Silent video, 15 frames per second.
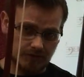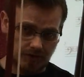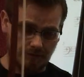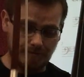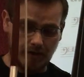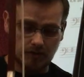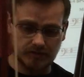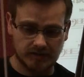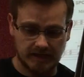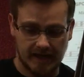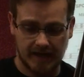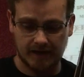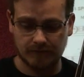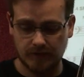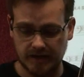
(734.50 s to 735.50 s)
with our bows in
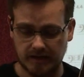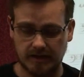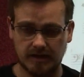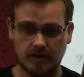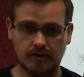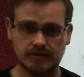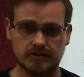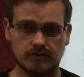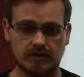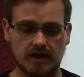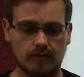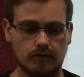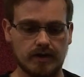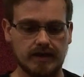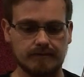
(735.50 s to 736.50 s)
hand, ready to go, so
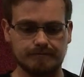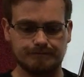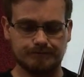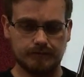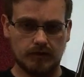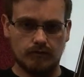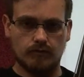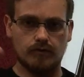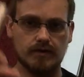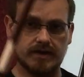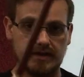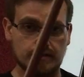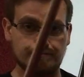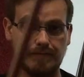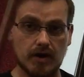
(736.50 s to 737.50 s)
that way we're
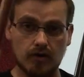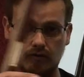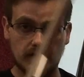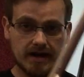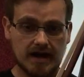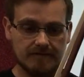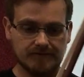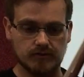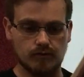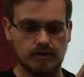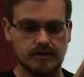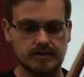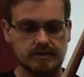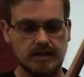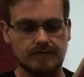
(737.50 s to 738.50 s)
ready to bow right
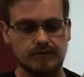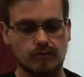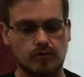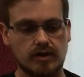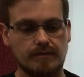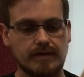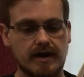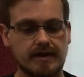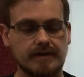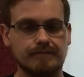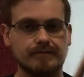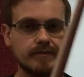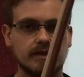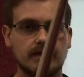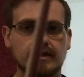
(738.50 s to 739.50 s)
afterwards, don't have to worry about it.
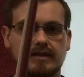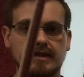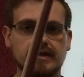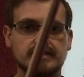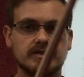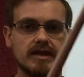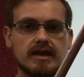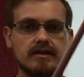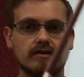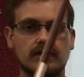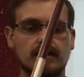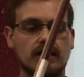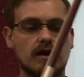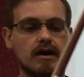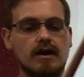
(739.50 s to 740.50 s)
Let's get
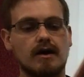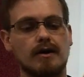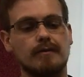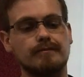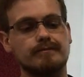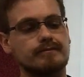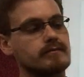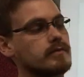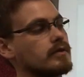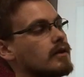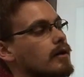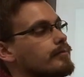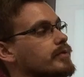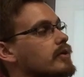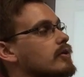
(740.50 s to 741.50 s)

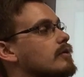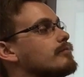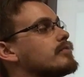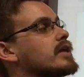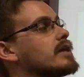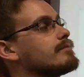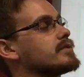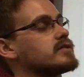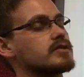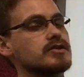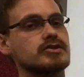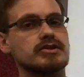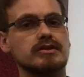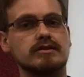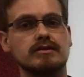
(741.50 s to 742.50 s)
up here in playing
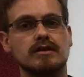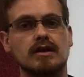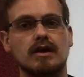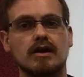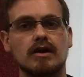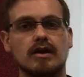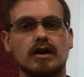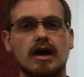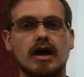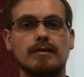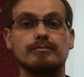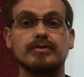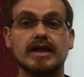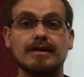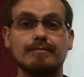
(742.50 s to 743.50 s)
position
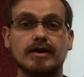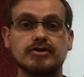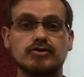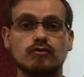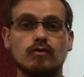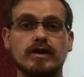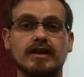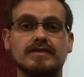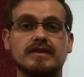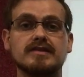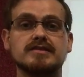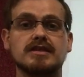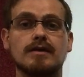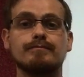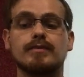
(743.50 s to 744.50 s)
and play measure 1 at
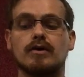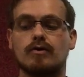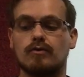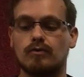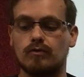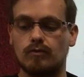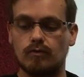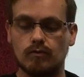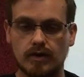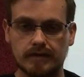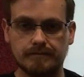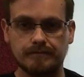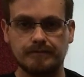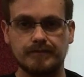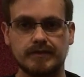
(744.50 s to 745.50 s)
this tempo. 1,